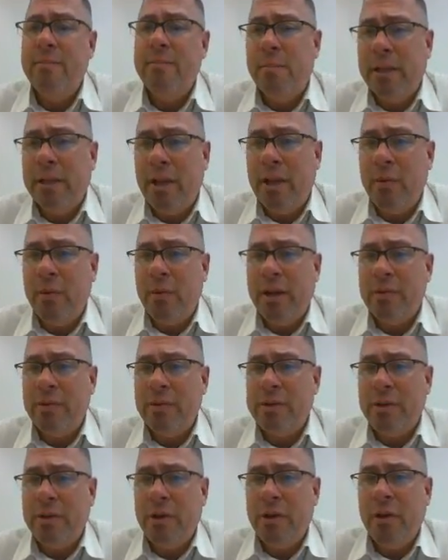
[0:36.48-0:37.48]
Below here is
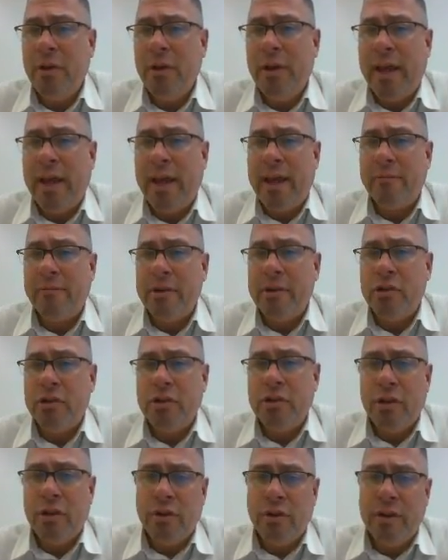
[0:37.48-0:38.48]
their current
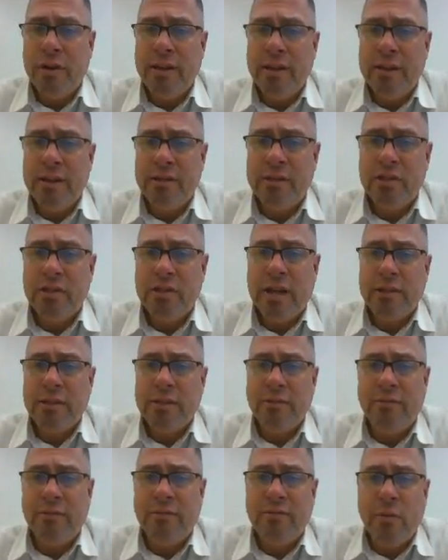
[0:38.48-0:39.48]
average. Currently this child's
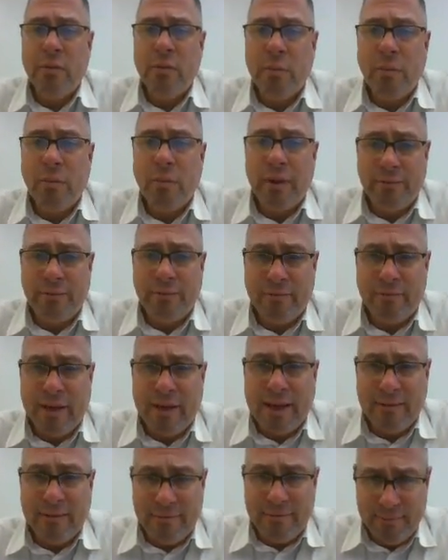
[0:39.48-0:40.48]
a
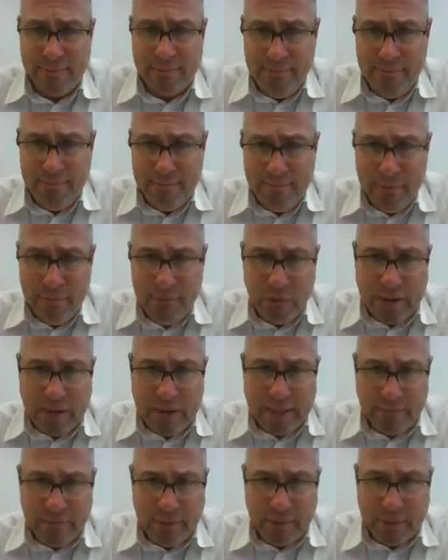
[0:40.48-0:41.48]
4.5 grade
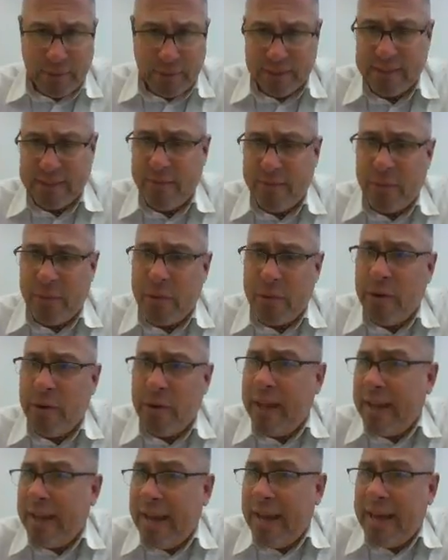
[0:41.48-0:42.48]
level with a
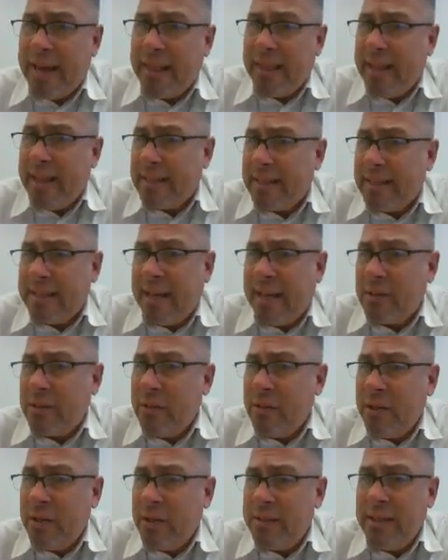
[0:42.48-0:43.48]
730 Lexile,
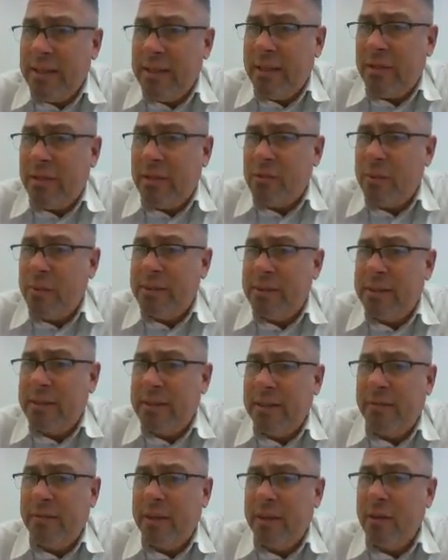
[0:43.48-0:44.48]
so you can see that there's been
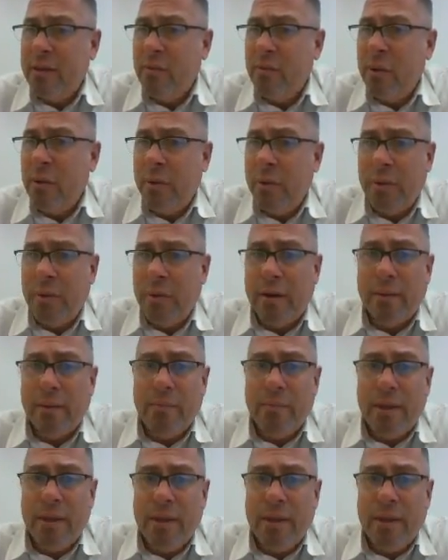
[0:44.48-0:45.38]
significant growth there.